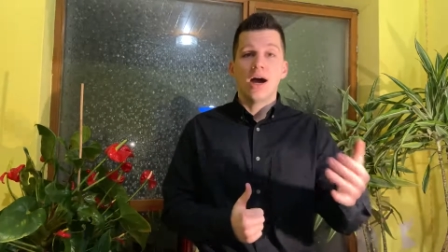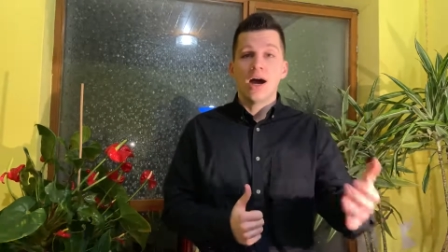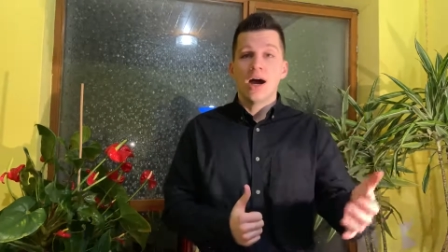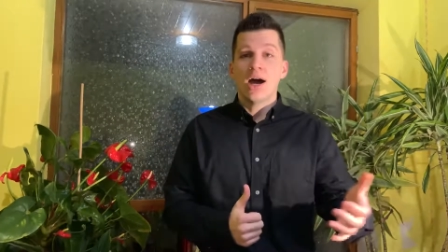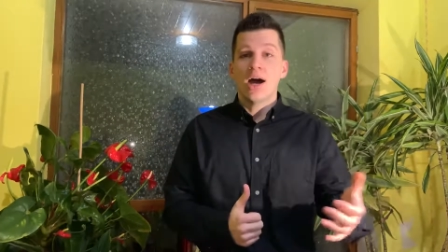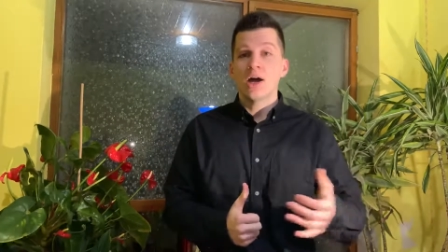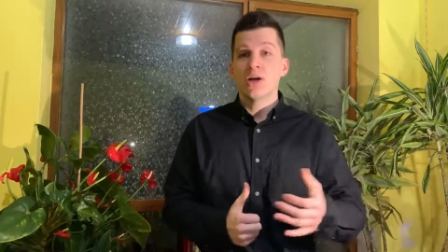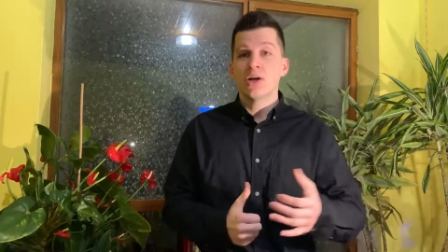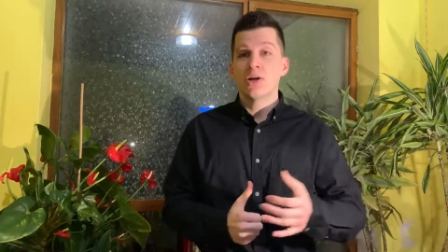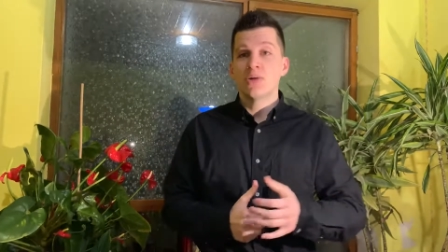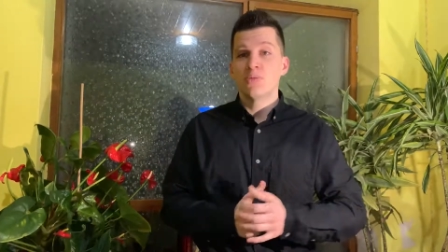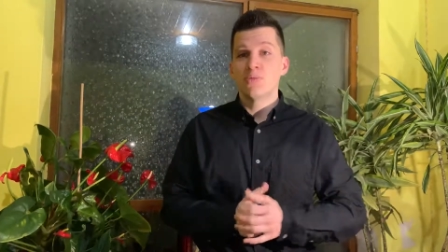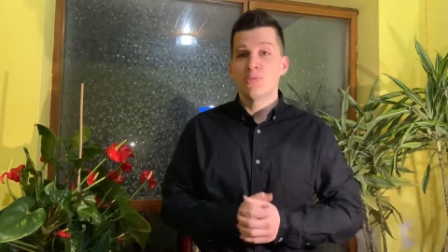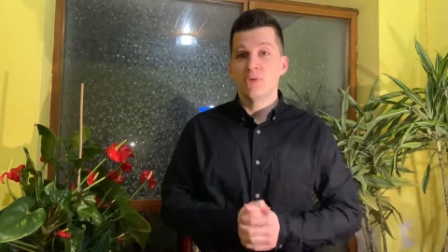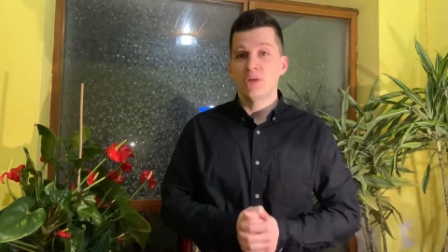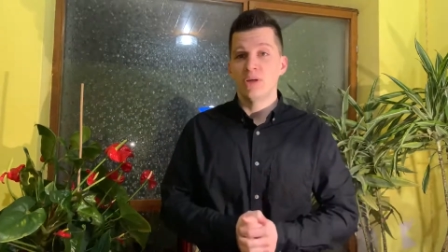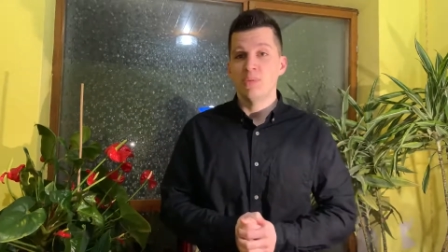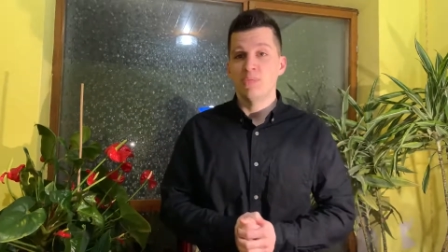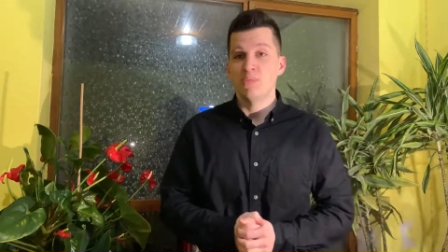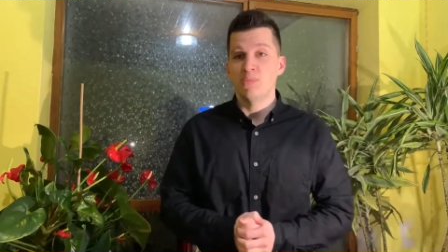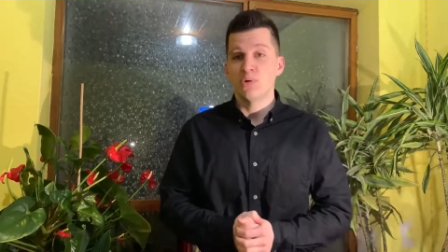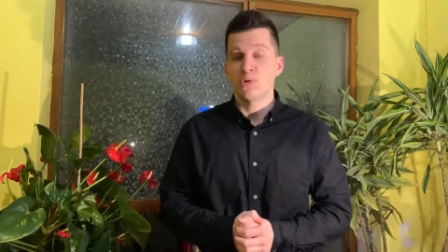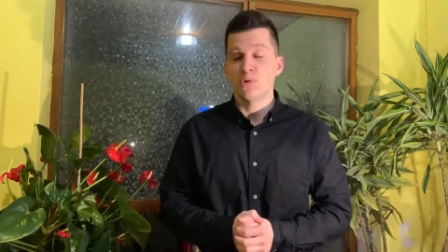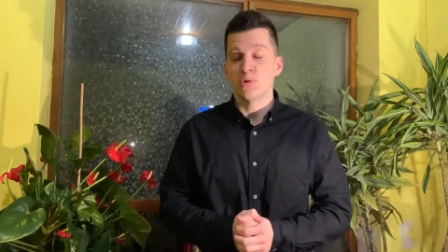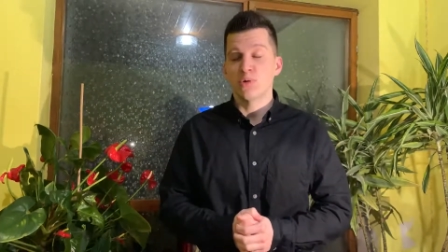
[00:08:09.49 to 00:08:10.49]
other
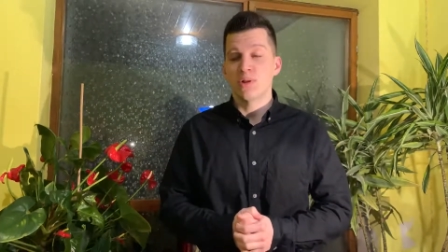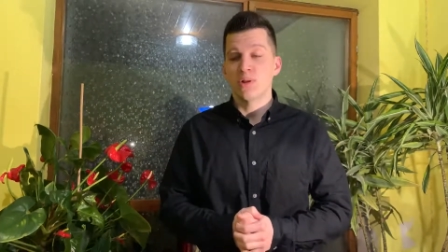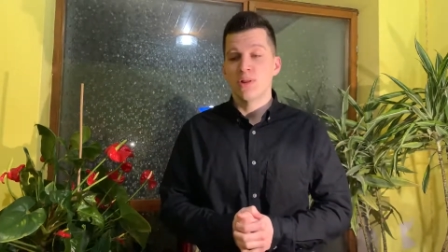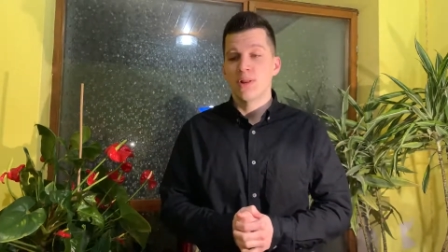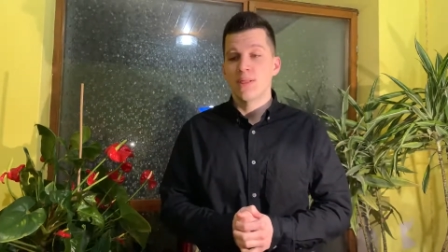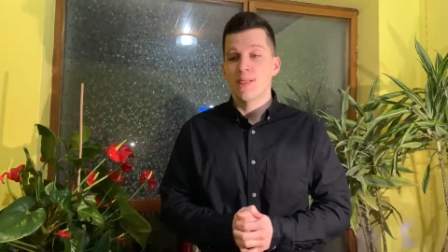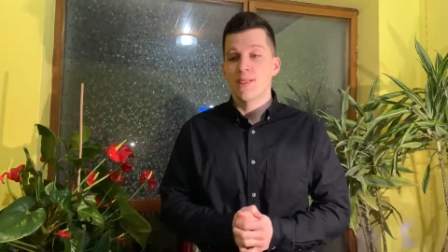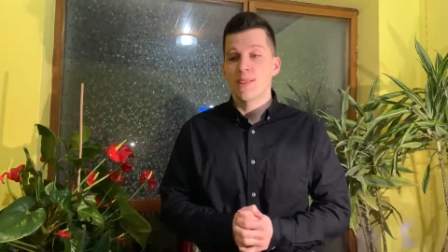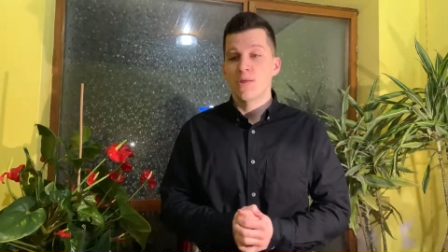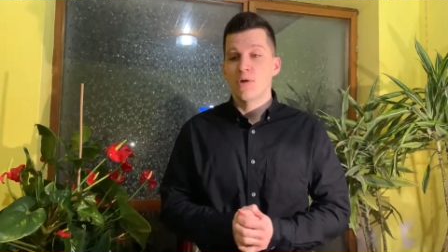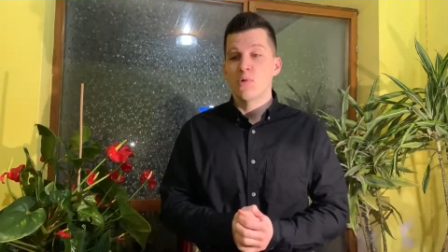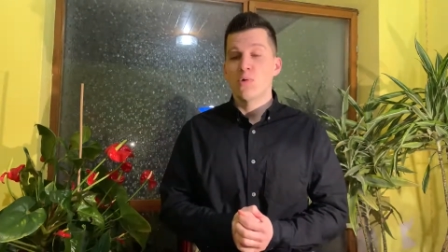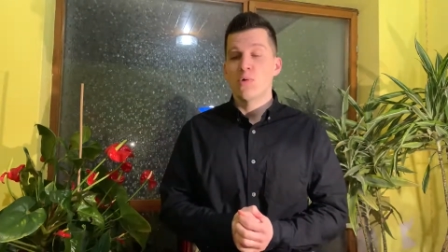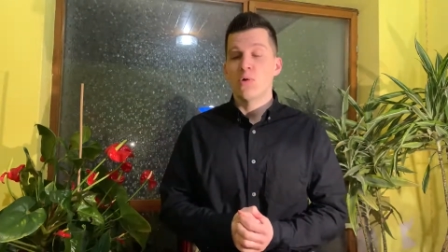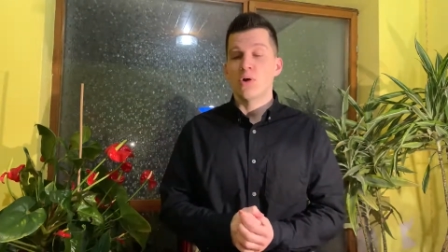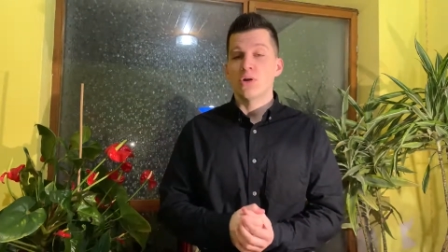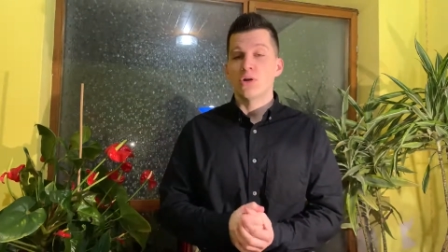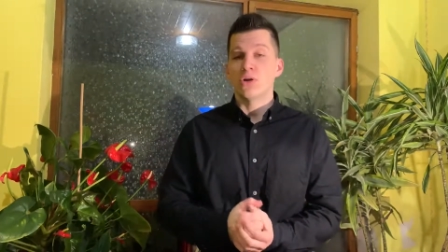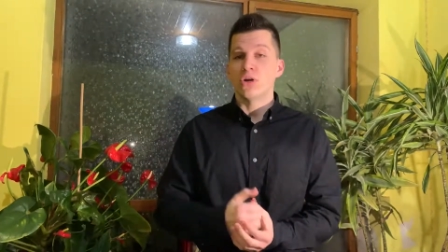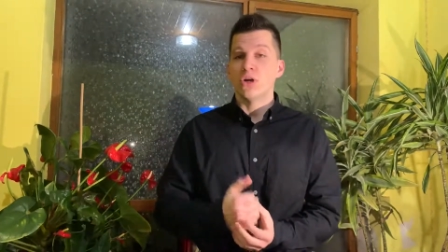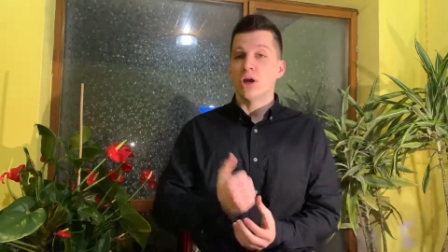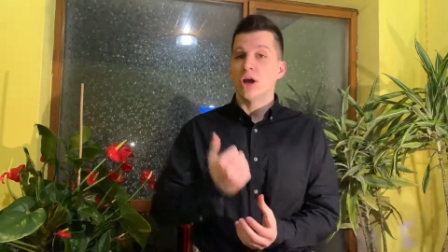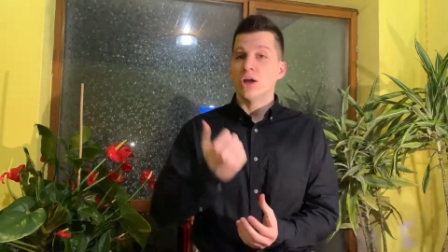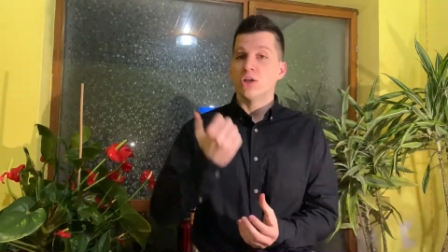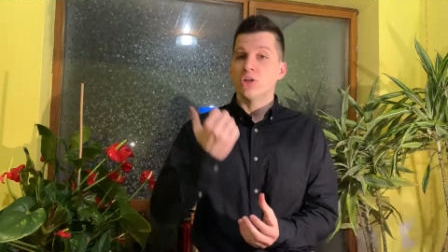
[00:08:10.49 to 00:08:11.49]
people who are
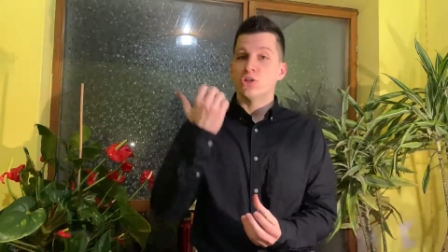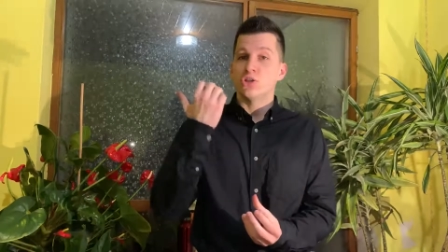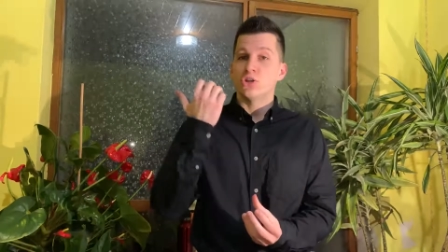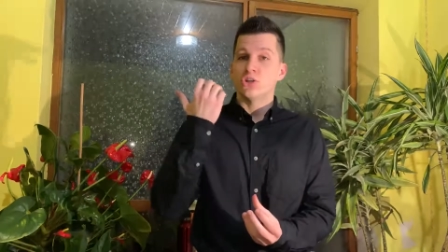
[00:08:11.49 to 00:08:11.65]
not